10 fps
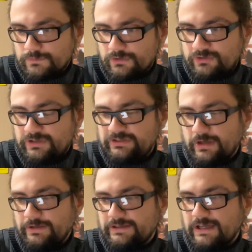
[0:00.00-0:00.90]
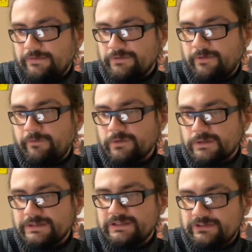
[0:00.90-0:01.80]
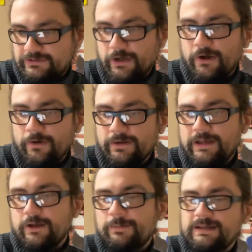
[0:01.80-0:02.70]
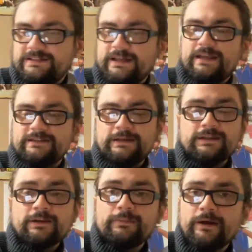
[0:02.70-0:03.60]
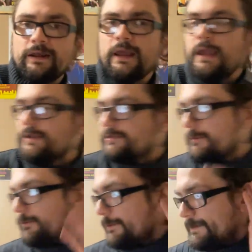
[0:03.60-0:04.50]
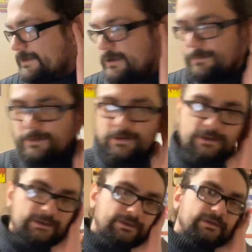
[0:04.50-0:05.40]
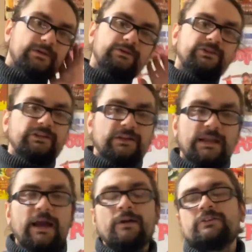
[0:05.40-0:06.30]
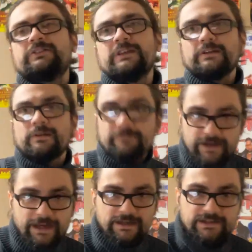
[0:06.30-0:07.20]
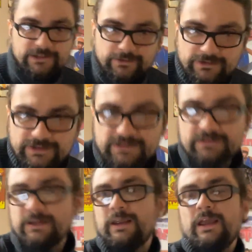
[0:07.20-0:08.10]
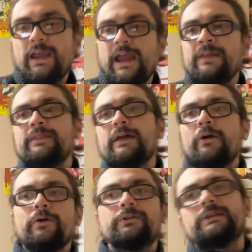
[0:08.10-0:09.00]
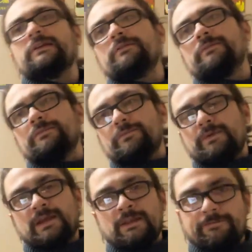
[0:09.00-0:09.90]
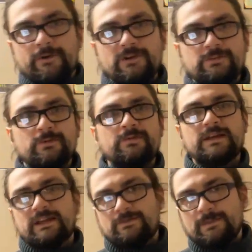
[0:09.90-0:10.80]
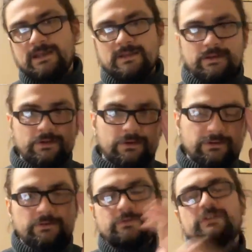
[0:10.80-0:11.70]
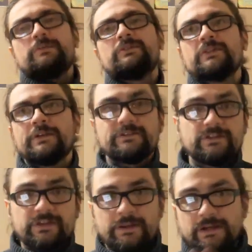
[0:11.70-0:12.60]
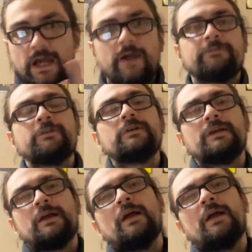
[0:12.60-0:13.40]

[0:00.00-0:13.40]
She's on the cover of a Rolling Stone, and nobody says anything about it. So Whoopi Goldberg, she's a lounge singer in Vegas, so she, and that whole thing in the first movie, I guess, made the news, so she's on the cover